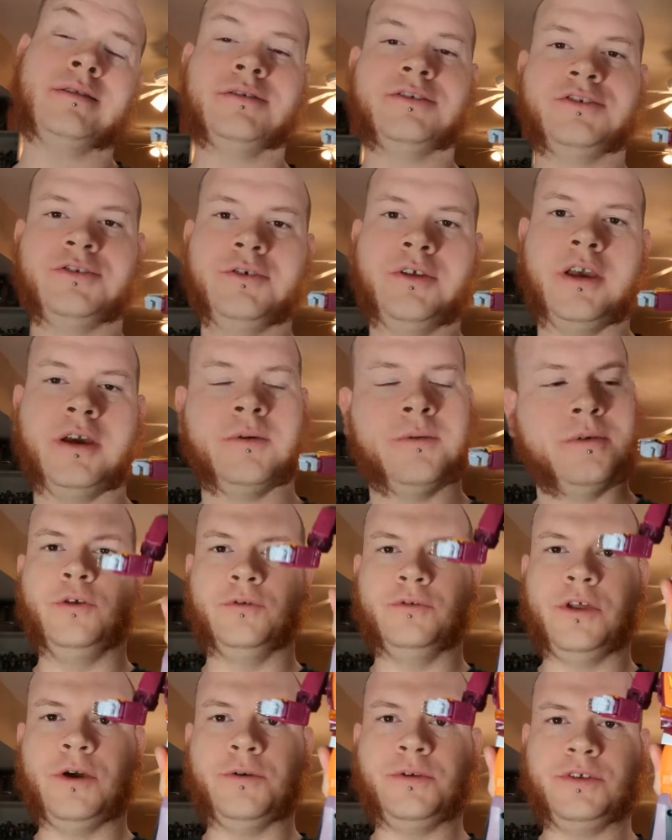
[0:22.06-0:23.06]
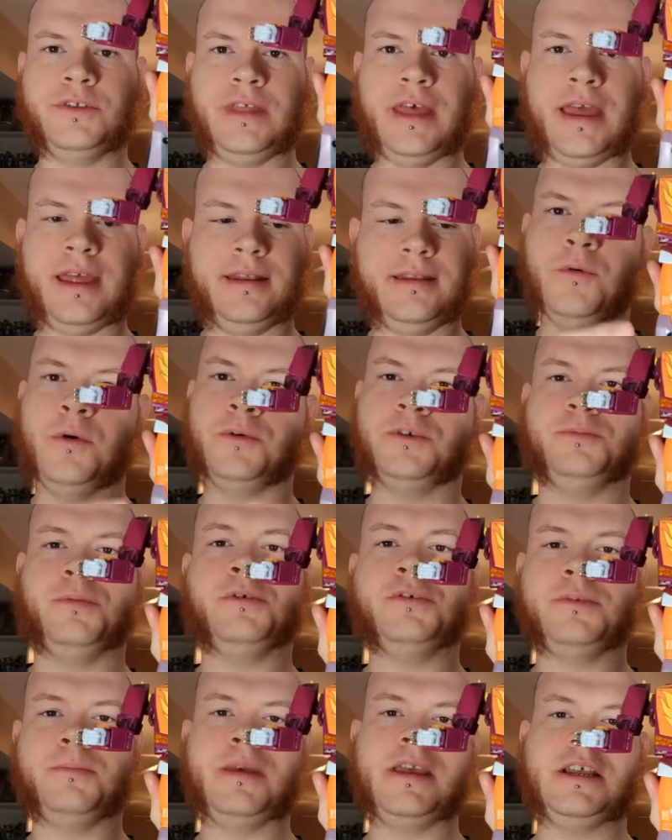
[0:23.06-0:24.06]
studio. You'll notice that what was
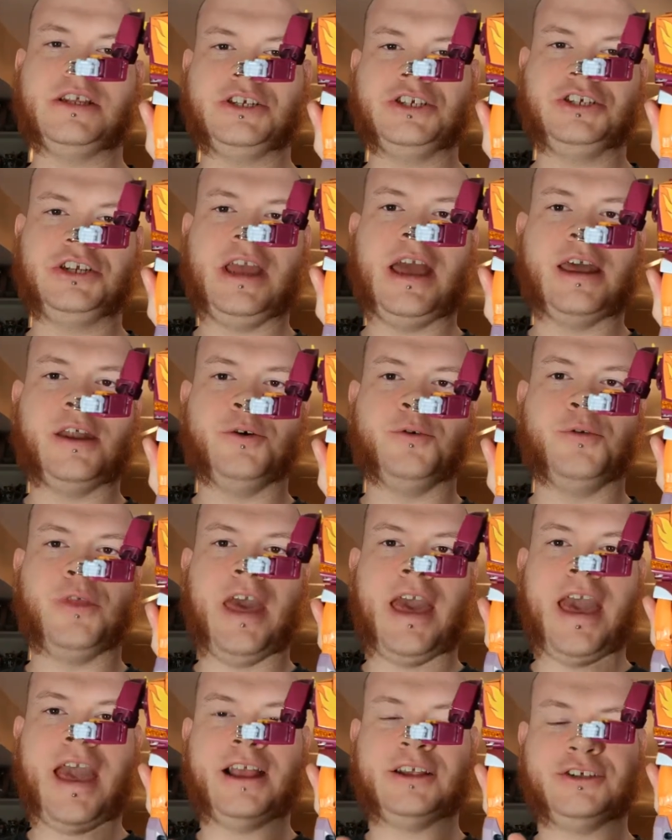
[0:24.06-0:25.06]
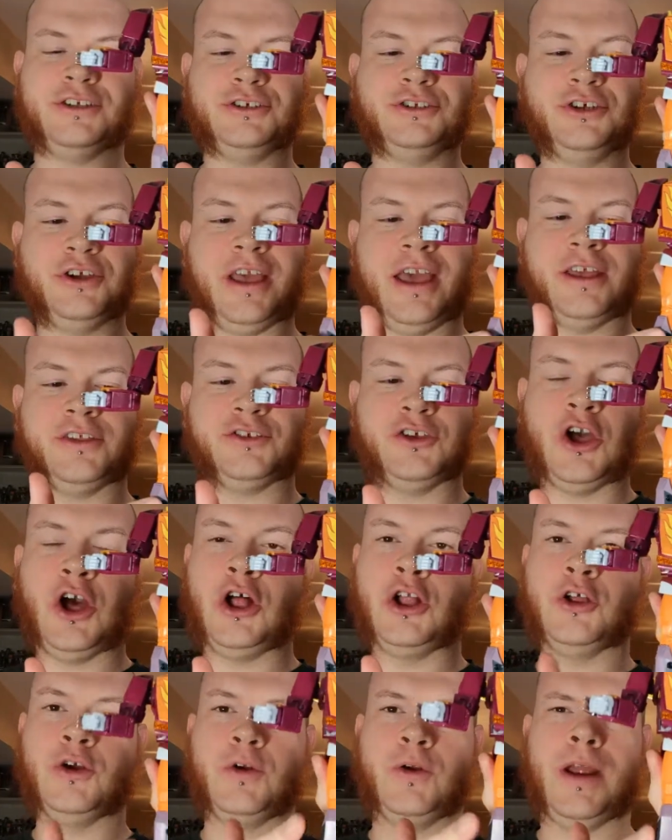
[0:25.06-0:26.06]
supposed to be in shadow, they actually took as
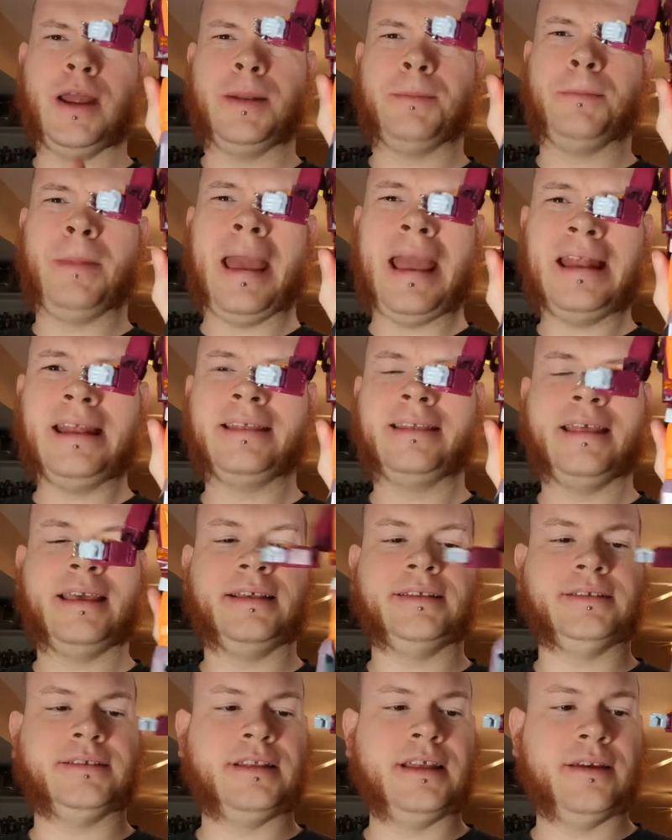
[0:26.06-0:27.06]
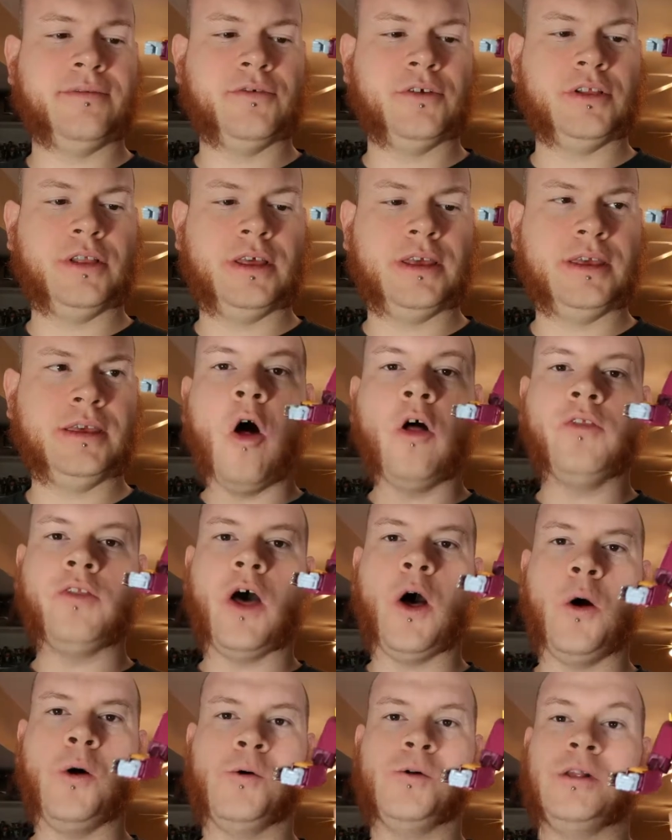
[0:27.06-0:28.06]
color and painted things differently. On
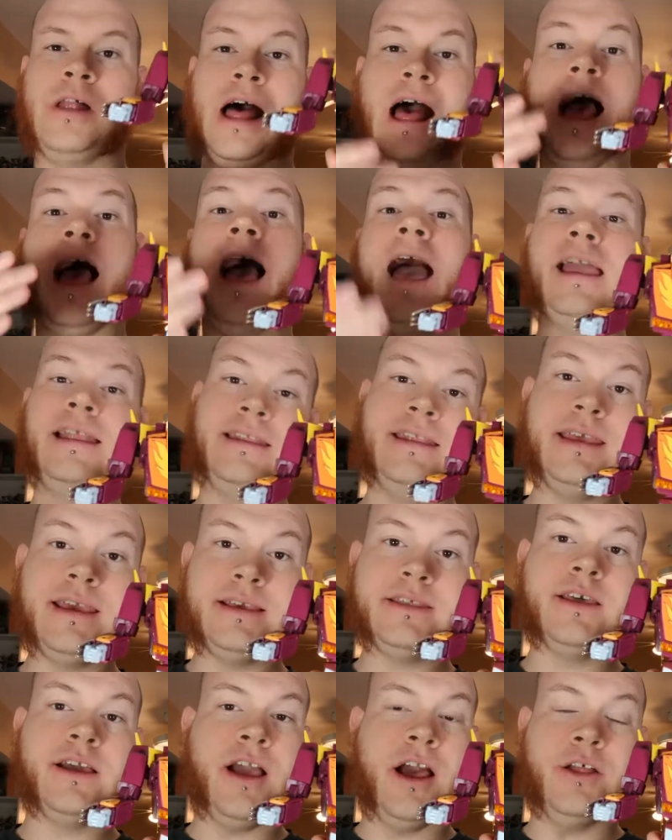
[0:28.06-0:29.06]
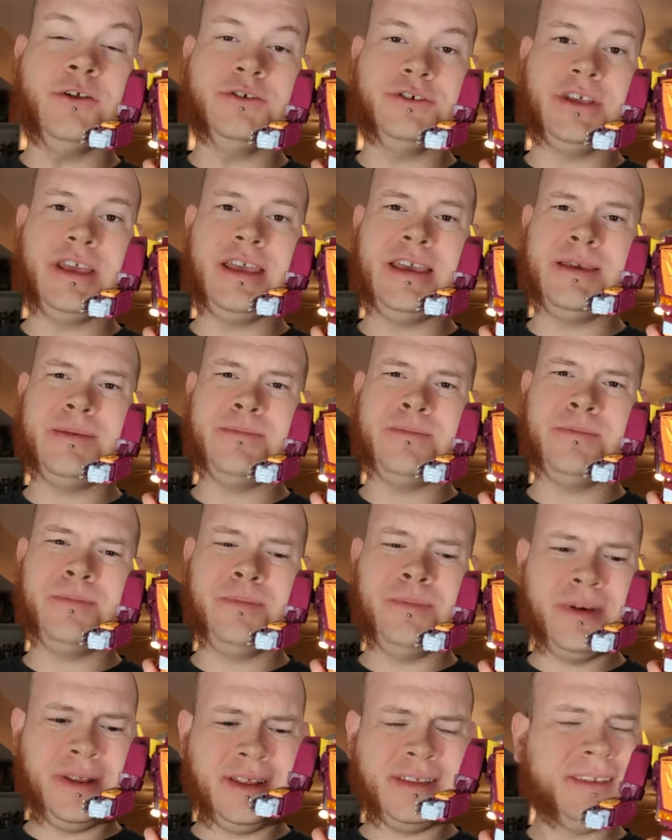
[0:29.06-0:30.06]
the whole, I dig the color scheme,
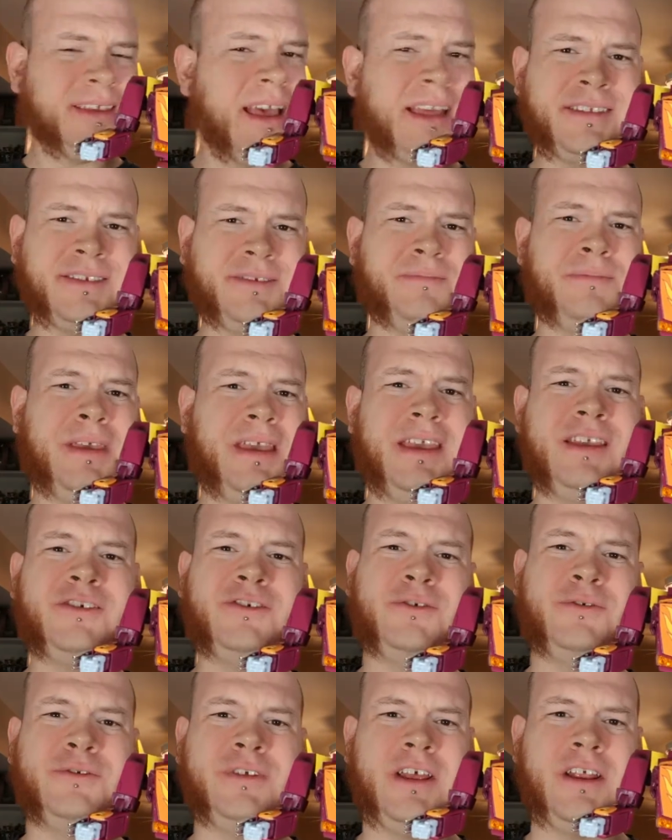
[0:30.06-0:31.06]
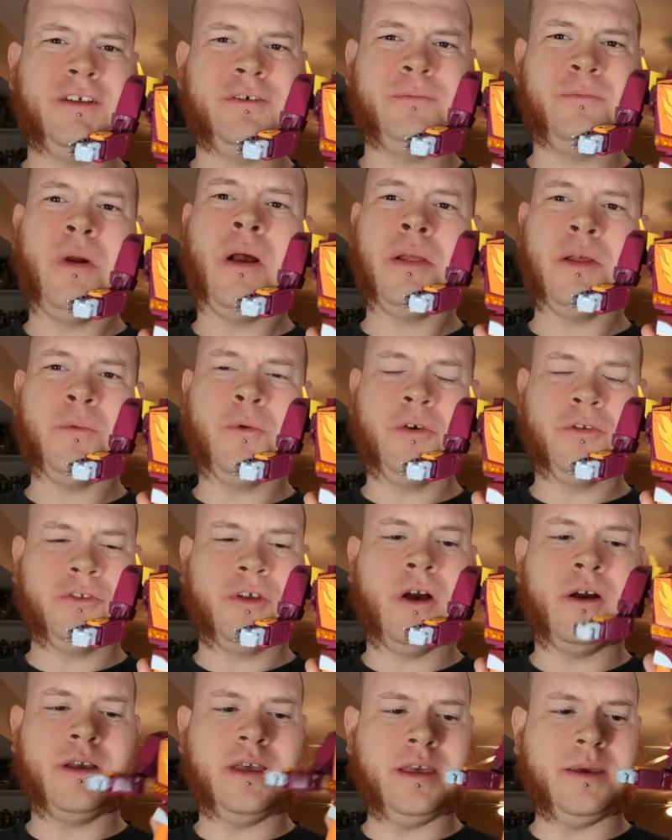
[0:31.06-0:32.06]
but it's got some issues that are probably worth
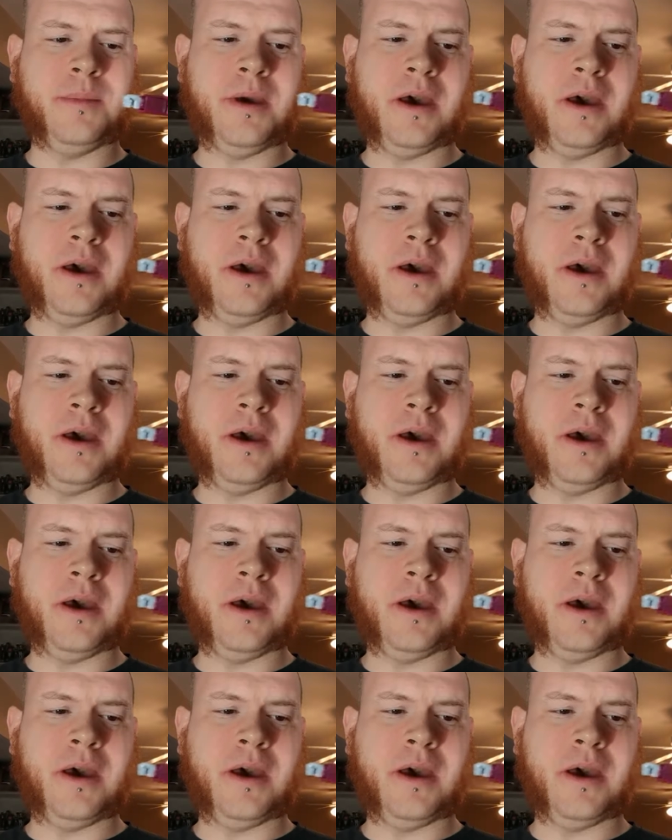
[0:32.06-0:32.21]
talking